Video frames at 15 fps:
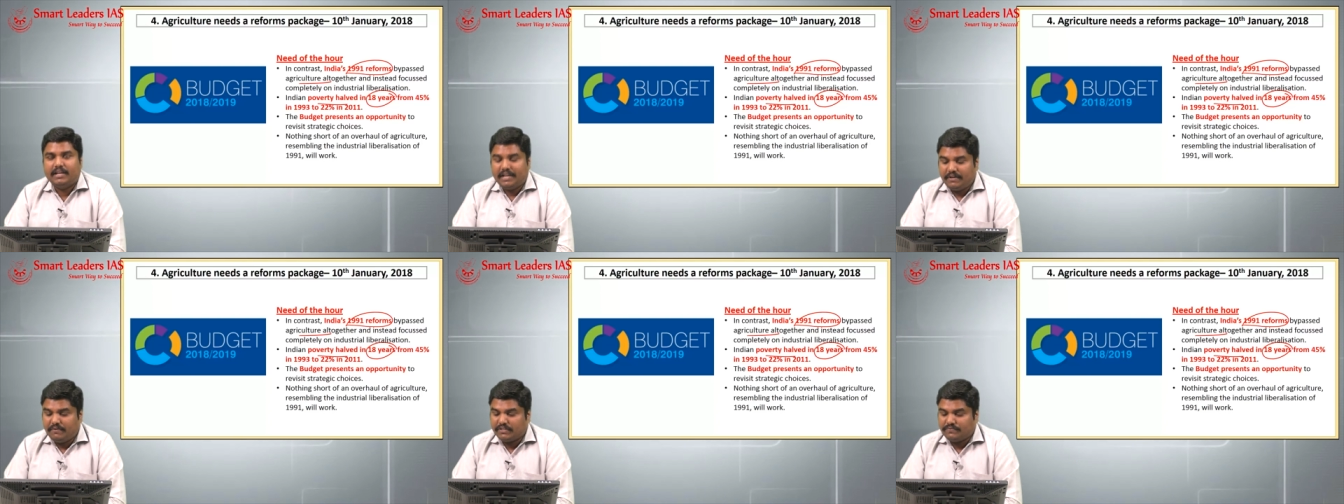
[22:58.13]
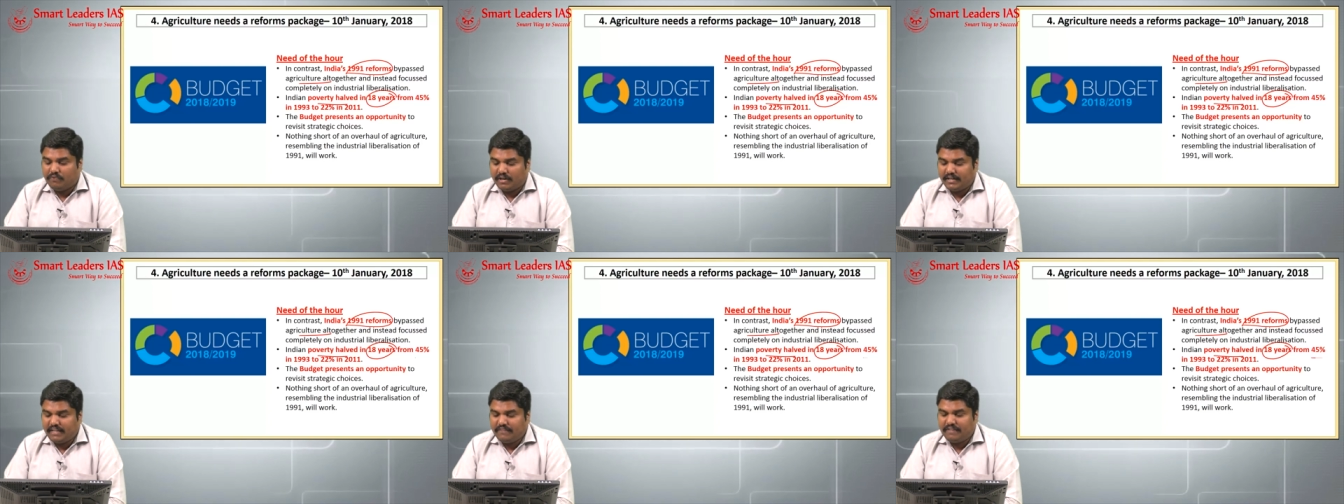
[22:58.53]
It was
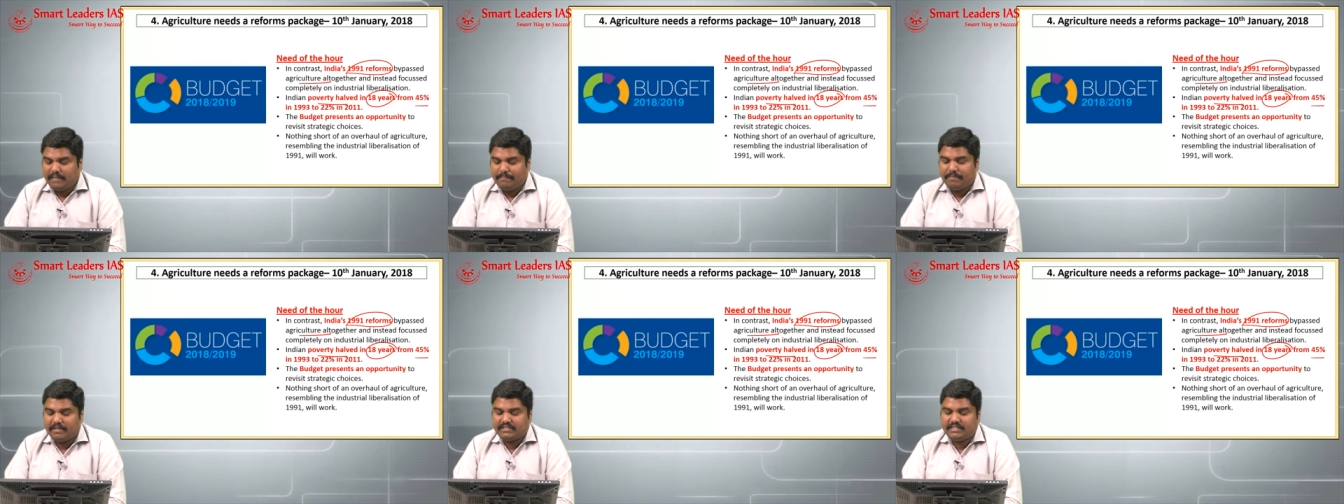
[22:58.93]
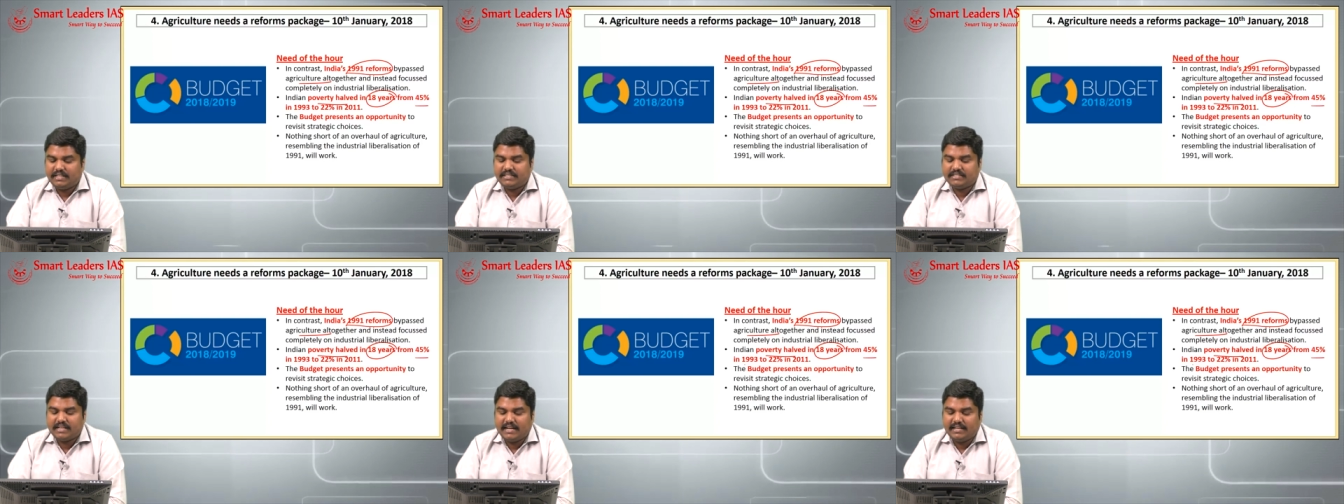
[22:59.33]
45
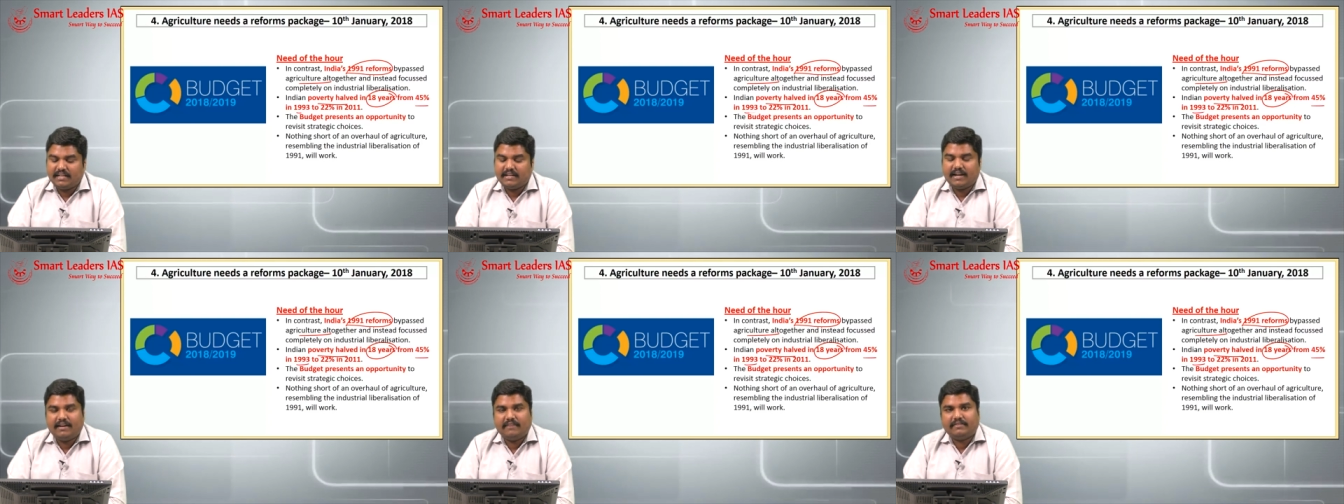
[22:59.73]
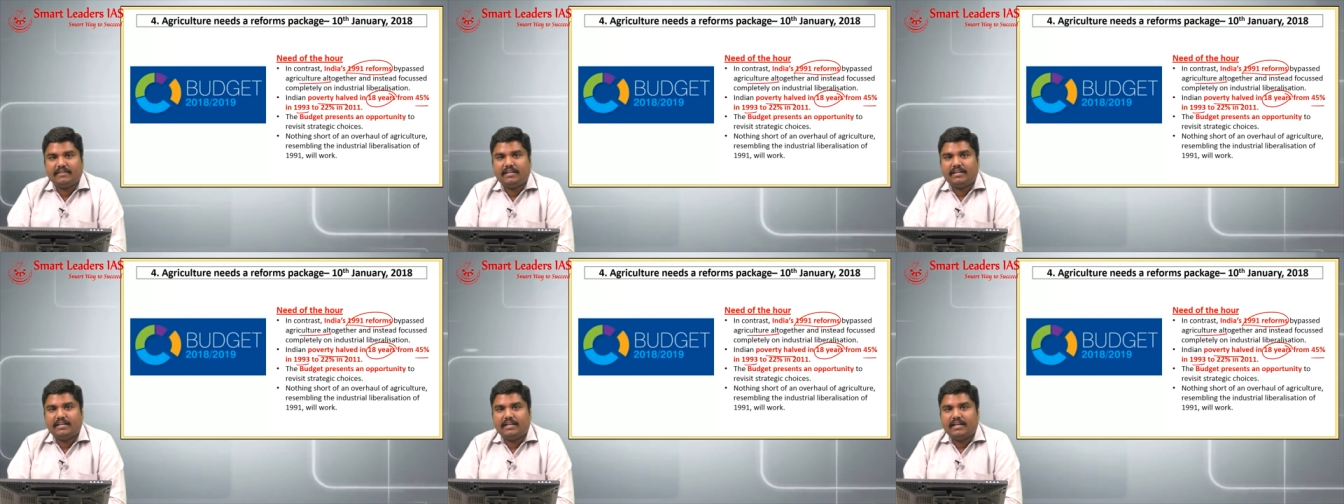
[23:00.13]
percentage in
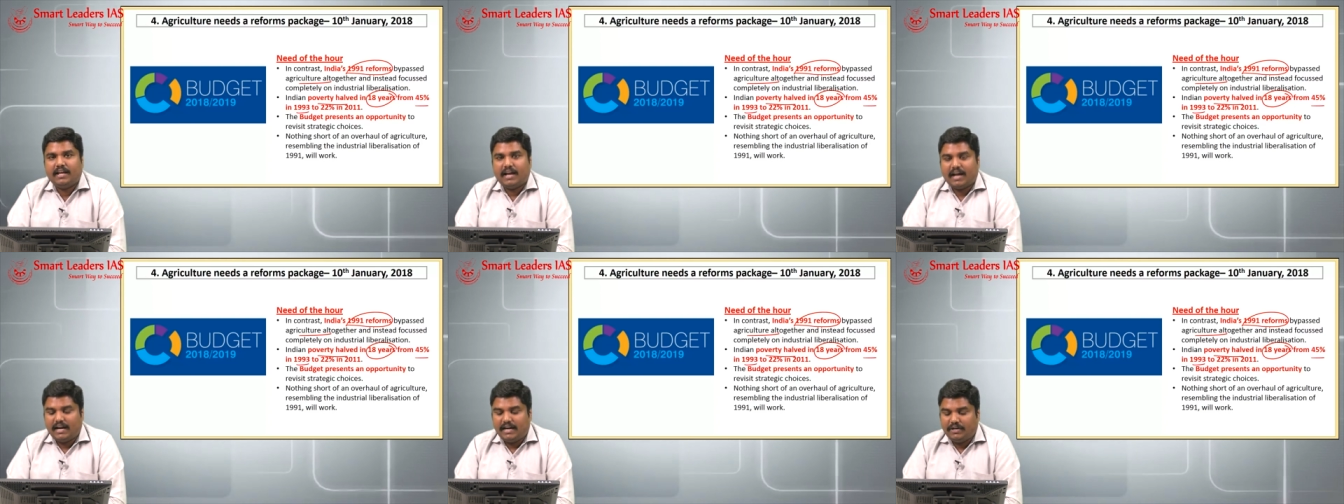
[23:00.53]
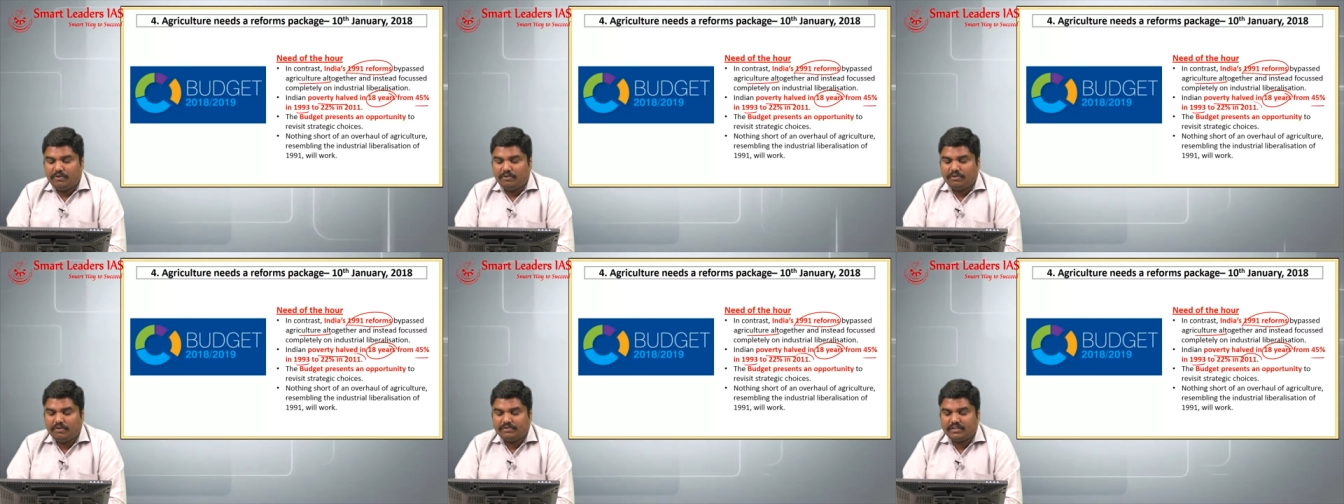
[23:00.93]
1993 and in
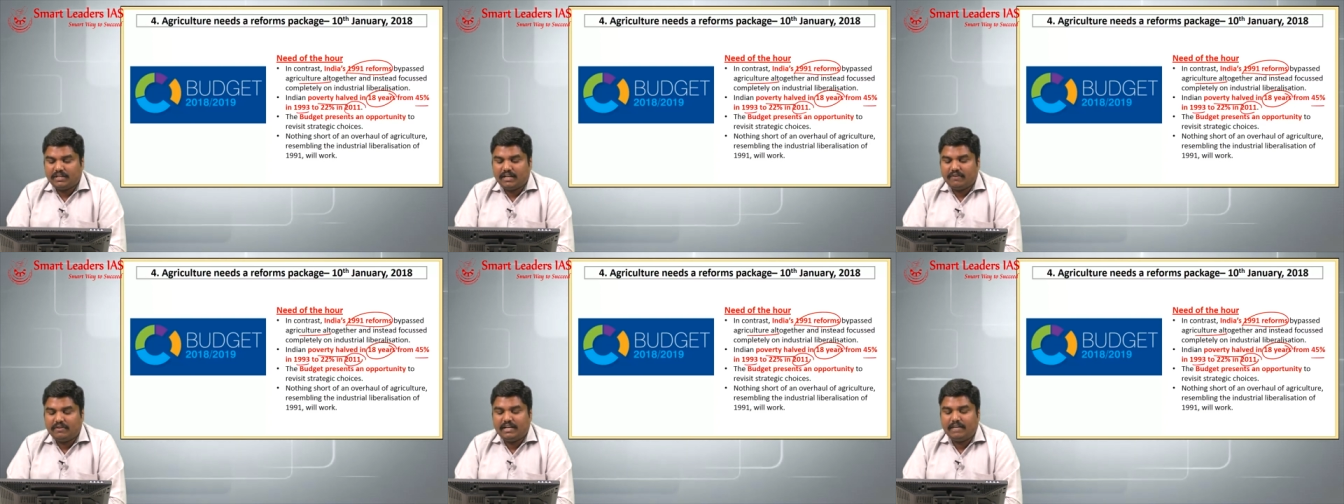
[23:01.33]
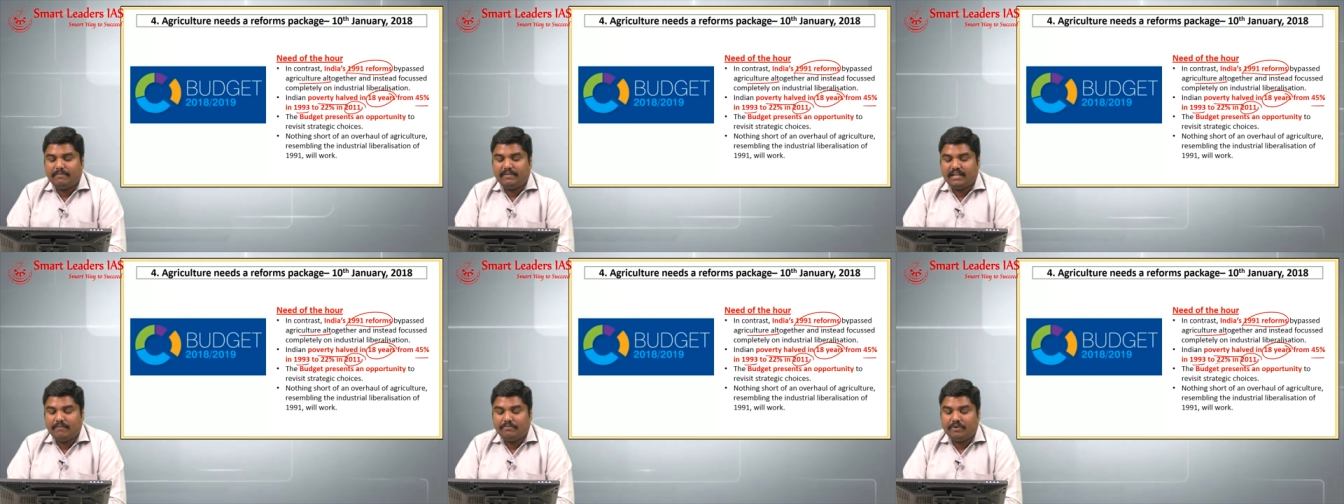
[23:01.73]
2011 it
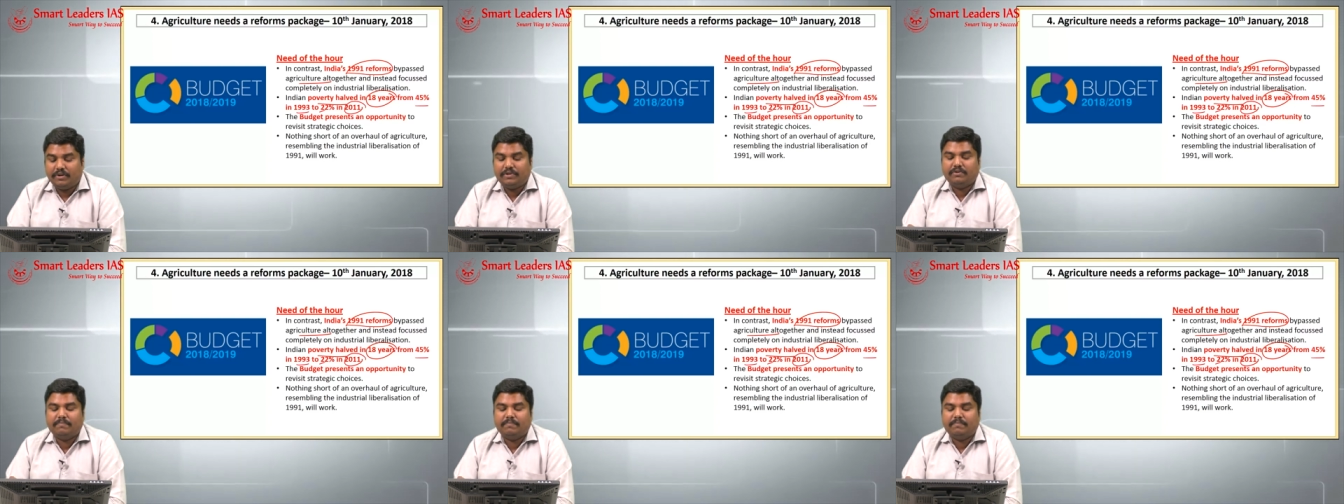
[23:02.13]
became 22